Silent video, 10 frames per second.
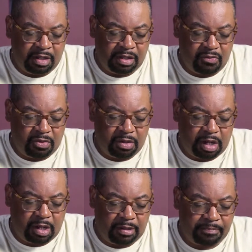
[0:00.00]
They
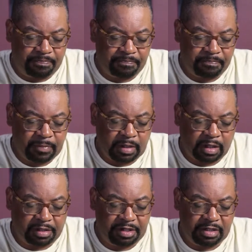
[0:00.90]
will
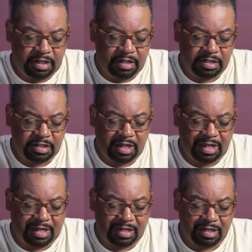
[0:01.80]
clear the innocent
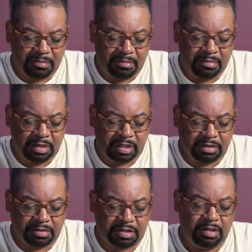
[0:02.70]
and condemn the
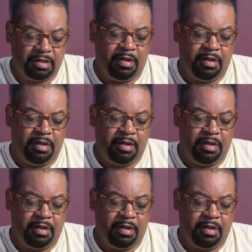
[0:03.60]
guilty.